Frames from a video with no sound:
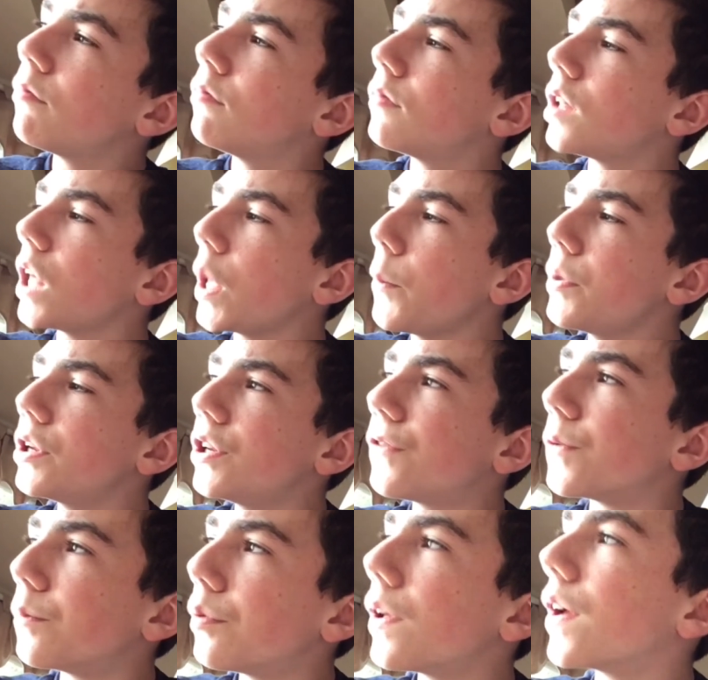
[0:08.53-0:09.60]
I'm in a different
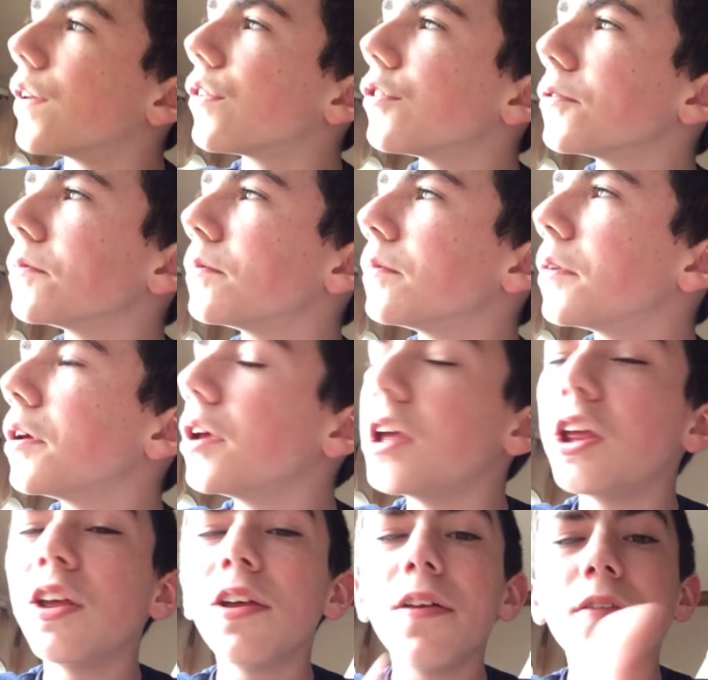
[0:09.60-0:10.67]
place.
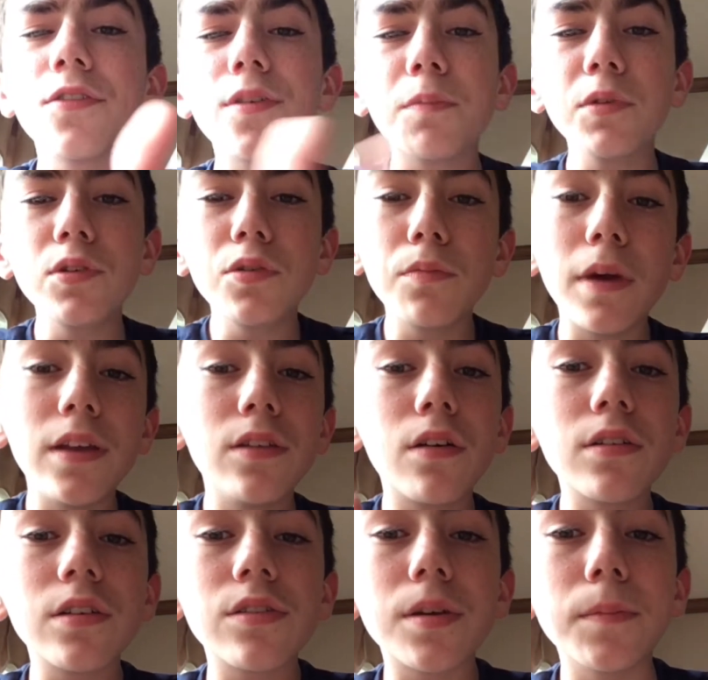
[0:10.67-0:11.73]
Some of you may know
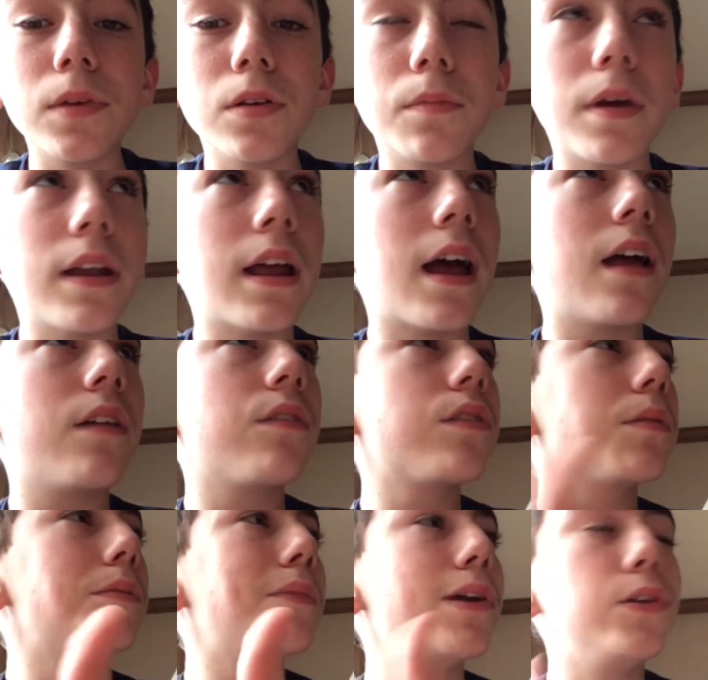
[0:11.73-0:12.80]
this, some of you may not. Some of
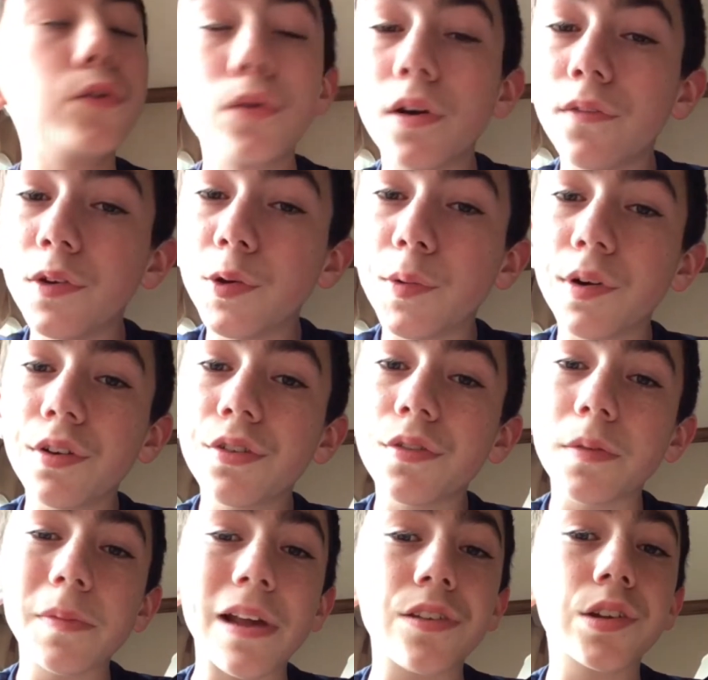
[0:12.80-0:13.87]
my newer viewers from the
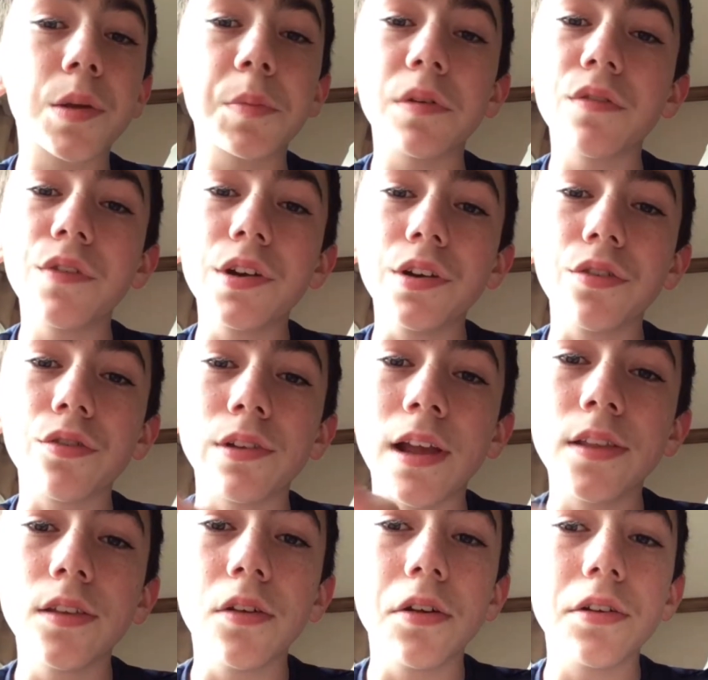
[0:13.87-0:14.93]
past couple of videos will not
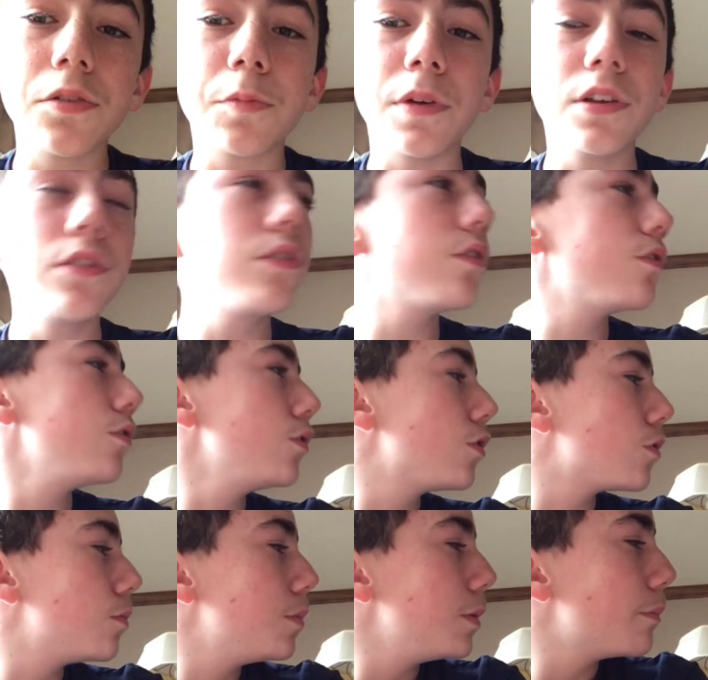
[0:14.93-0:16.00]
know this, but it used to
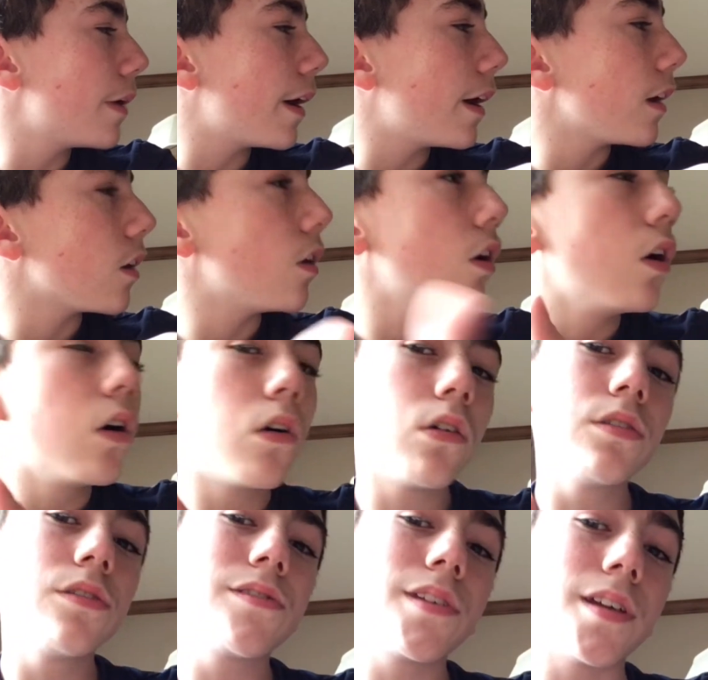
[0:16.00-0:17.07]
be my
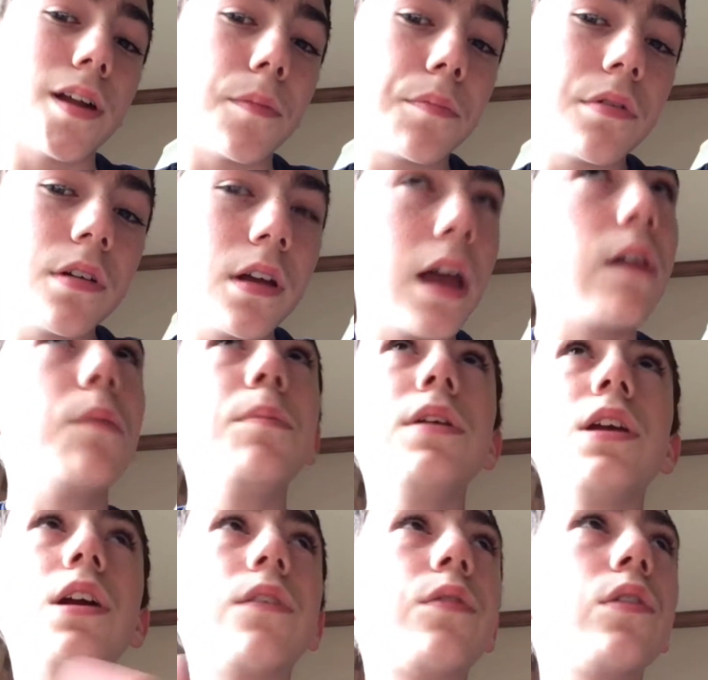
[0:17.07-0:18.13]
old setup. I won't be
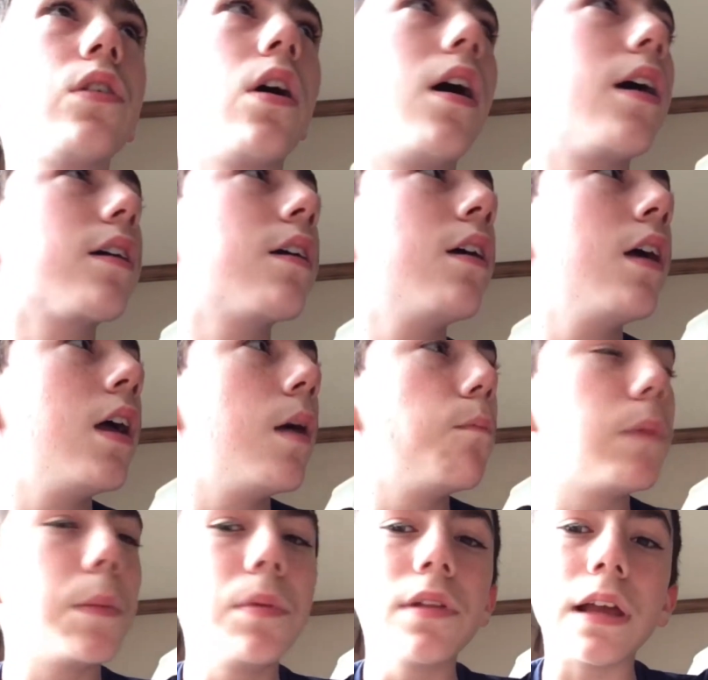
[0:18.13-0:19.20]
here for long,
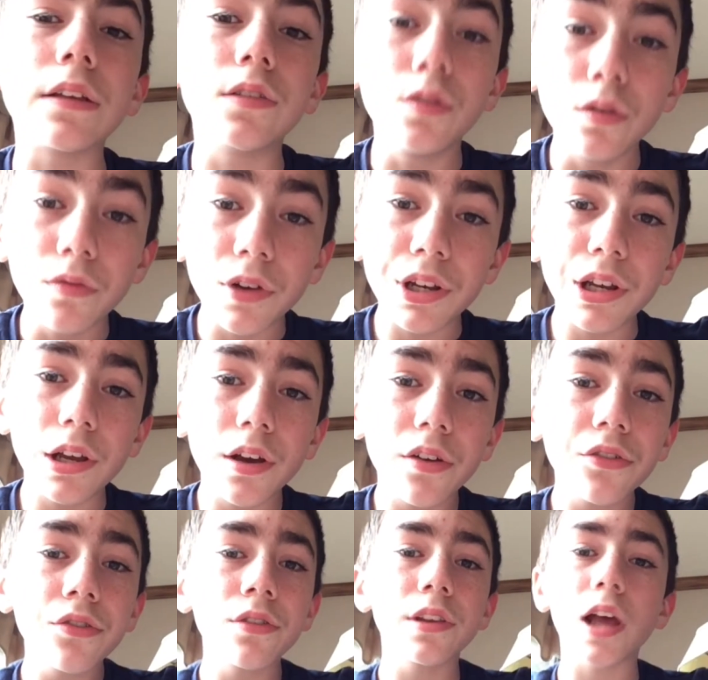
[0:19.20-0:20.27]
maybe like 2
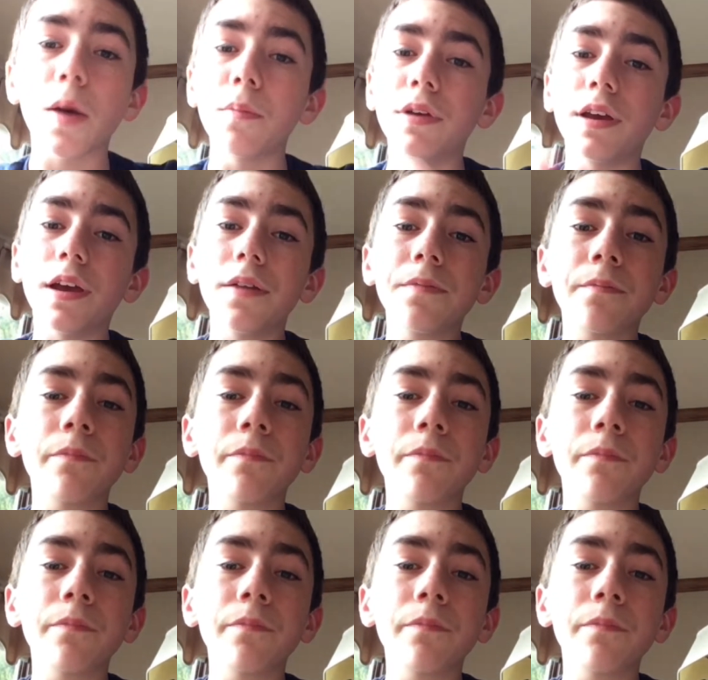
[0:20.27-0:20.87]
videos, that'll be it.